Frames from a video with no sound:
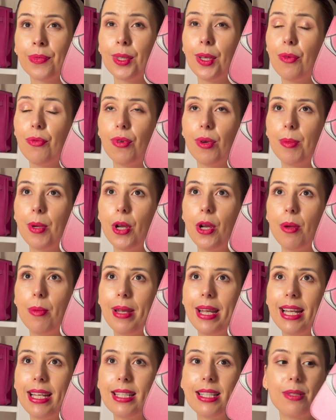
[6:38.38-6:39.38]
from
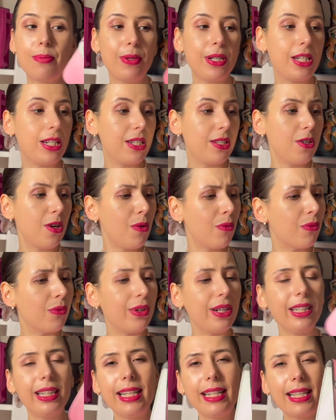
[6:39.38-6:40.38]
Hermes, which is not
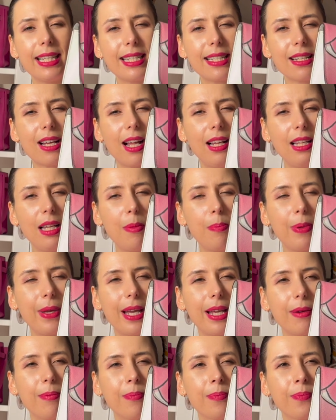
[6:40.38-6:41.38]
really this color,
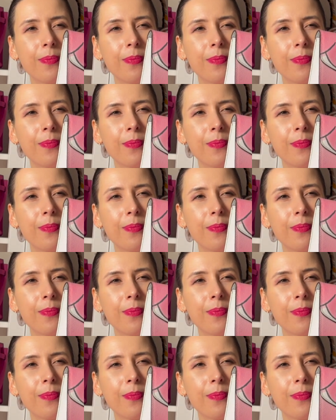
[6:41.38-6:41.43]
but